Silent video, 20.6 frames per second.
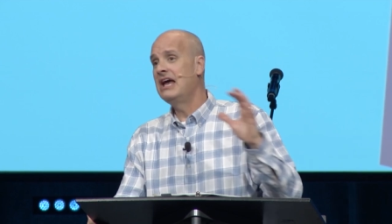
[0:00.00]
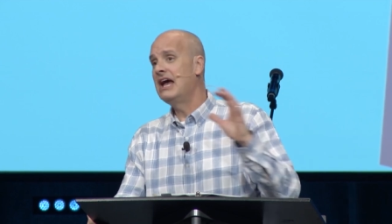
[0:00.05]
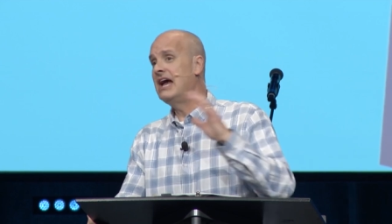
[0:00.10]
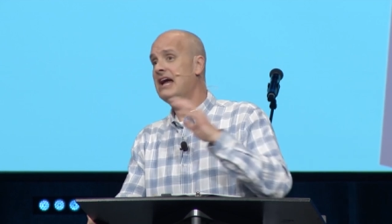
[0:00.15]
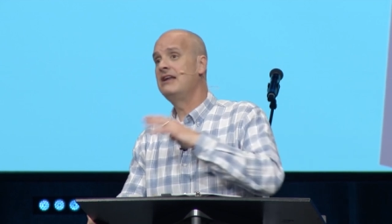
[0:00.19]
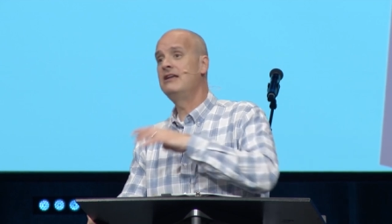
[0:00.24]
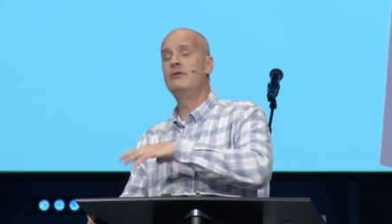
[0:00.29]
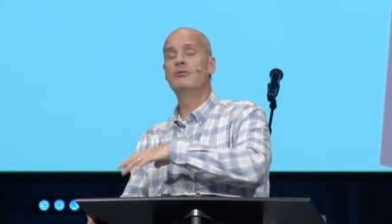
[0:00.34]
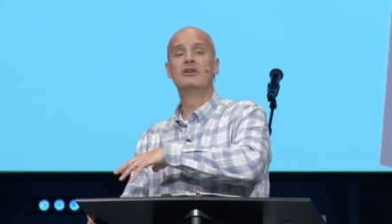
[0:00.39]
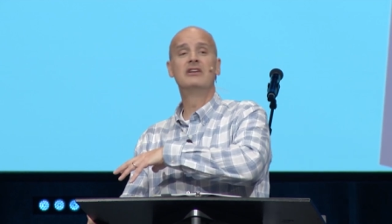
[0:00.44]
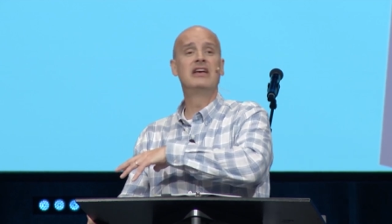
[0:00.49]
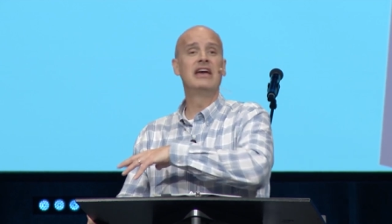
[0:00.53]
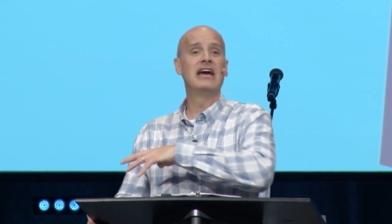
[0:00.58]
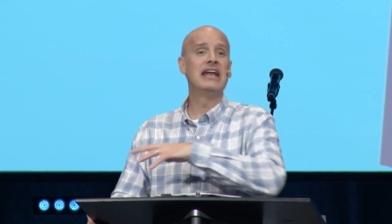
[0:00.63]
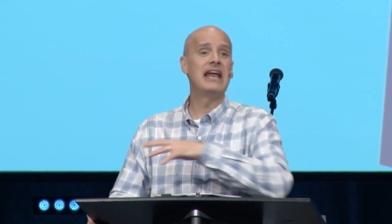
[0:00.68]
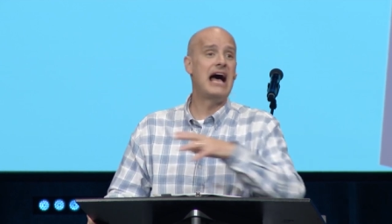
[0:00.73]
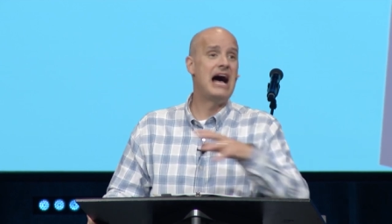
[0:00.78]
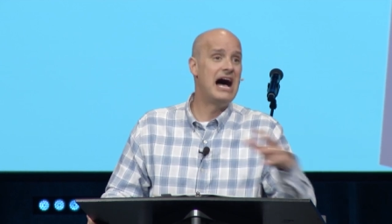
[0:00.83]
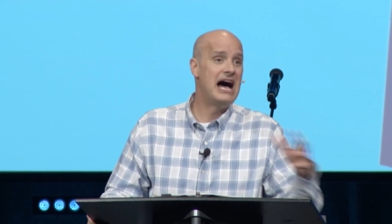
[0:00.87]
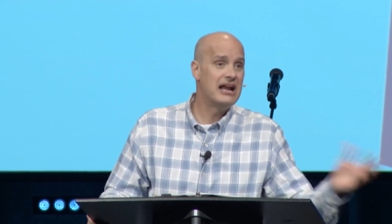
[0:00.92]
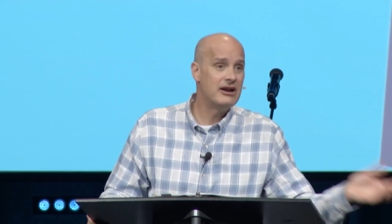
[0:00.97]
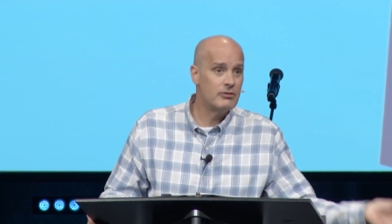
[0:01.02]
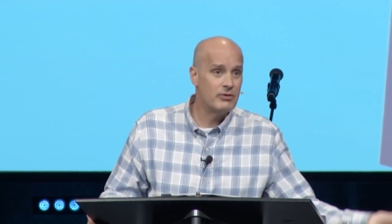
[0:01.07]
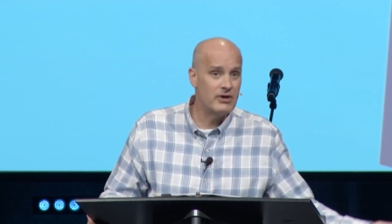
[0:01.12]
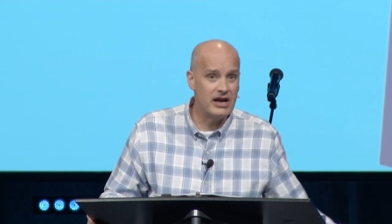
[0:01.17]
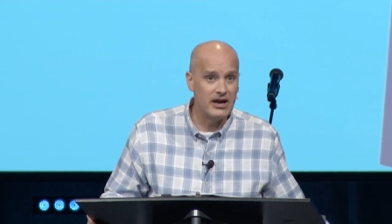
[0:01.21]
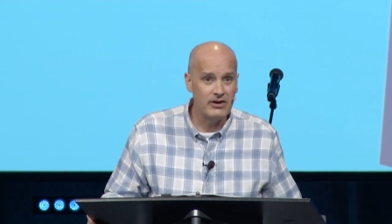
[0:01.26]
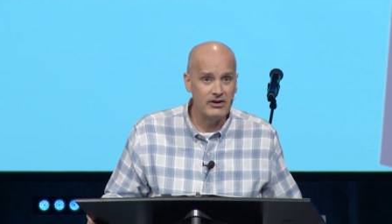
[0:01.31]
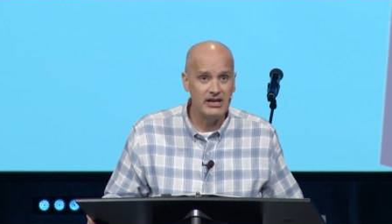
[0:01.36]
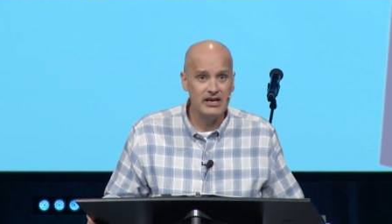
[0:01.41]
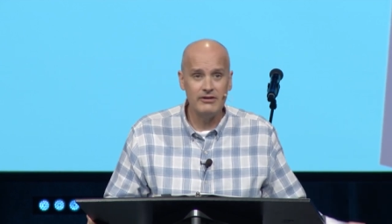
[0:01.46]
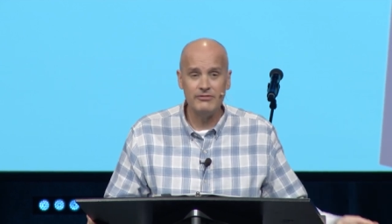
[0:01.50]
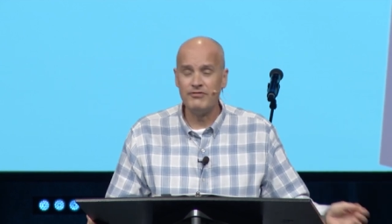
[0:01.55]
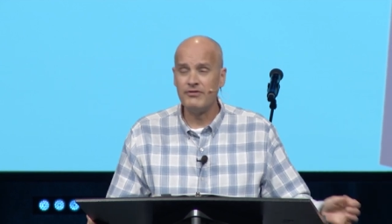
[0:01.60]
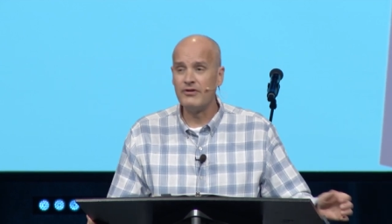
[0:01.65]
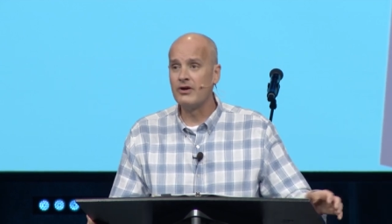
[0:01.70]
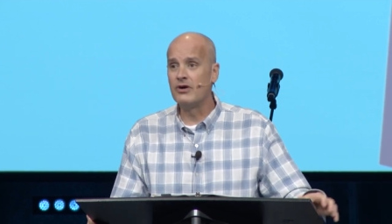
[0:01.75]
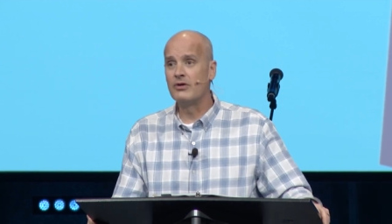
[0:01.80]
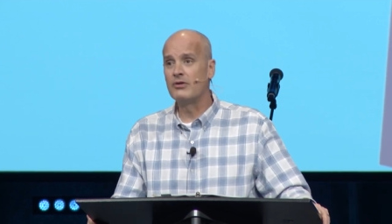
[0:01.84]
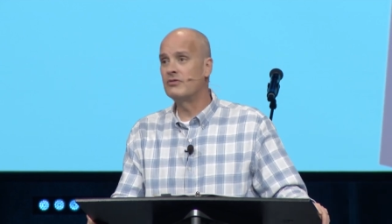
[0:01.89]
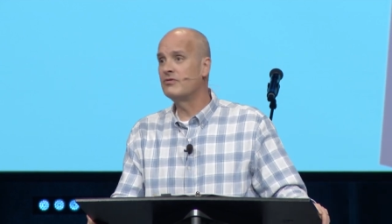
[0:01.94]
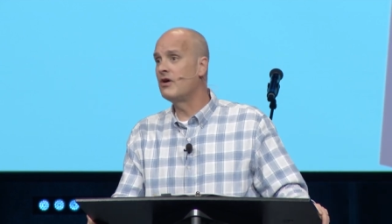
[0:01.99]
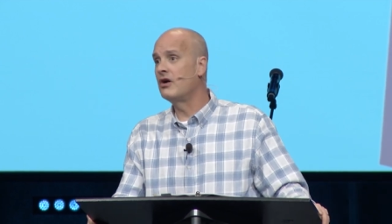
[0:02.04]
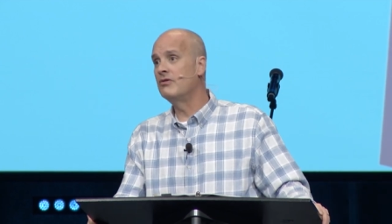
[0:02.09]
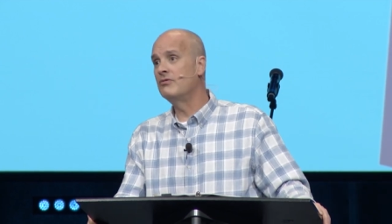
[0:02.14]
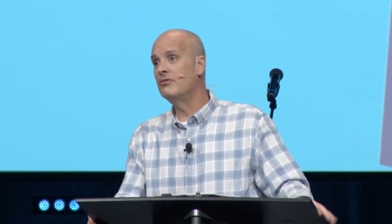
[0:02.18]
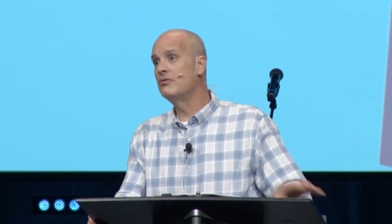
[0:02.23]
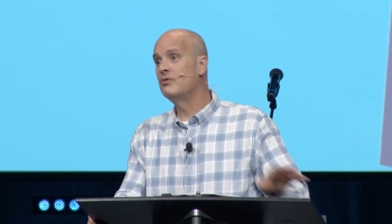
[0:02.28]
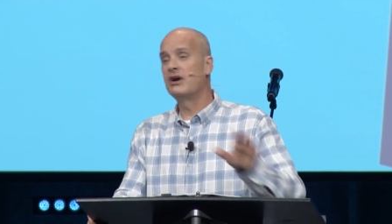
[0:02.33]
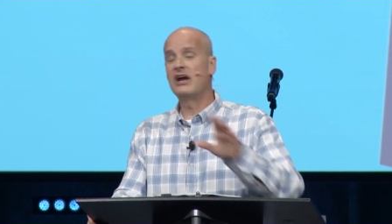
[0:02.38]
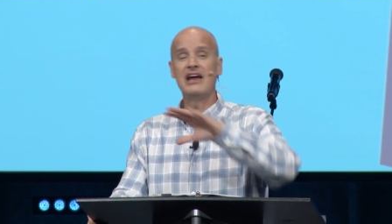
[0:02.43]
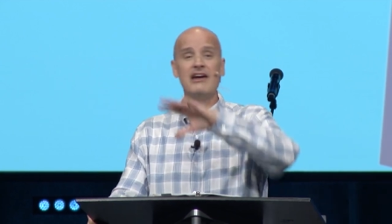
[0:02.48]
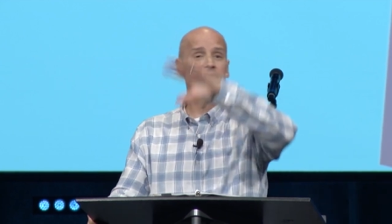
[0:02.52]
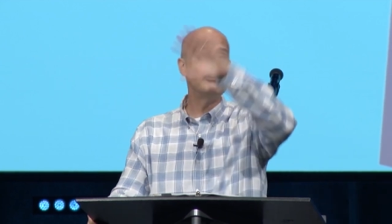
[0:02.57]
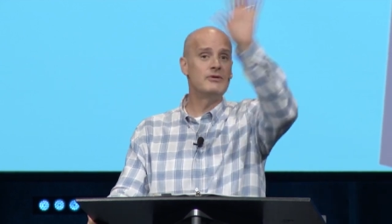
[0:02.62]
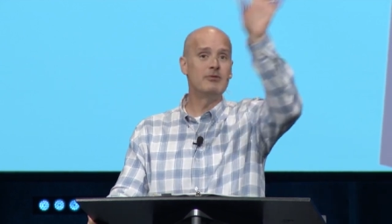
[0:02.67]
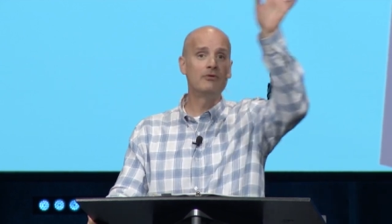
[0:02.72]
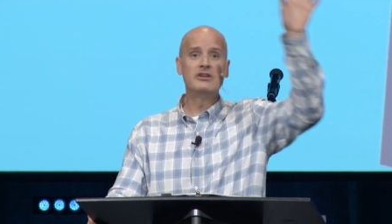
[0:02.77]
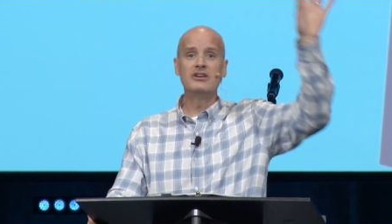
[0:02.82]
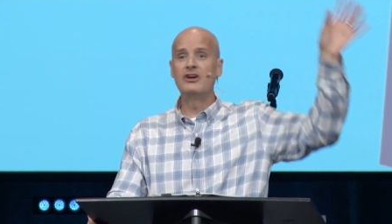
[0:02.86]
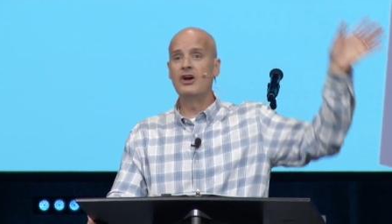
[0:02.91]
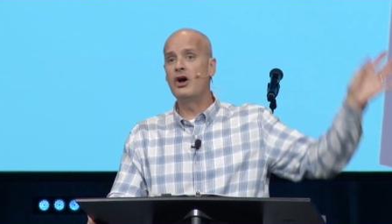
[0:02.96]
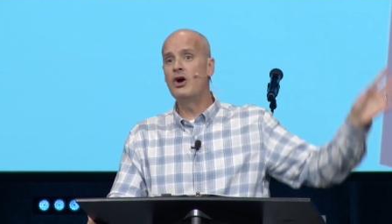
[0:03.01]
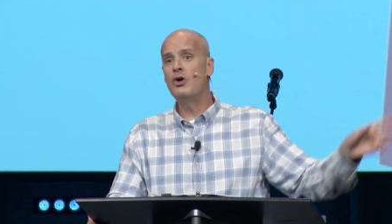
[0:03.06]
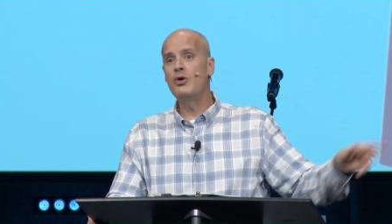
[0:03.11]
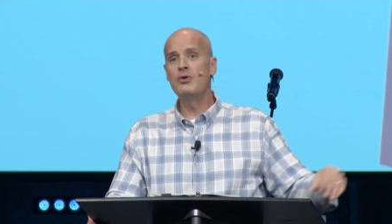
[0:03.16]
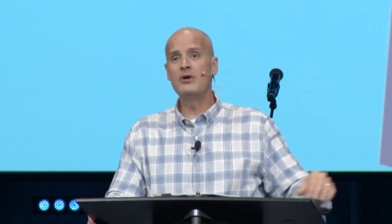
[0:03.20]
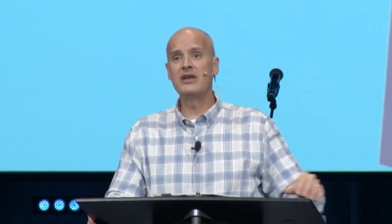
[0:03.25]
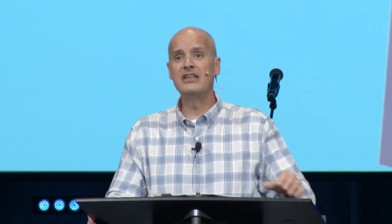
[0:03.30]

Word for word: and he would get honoraria for uh, wherever he would go.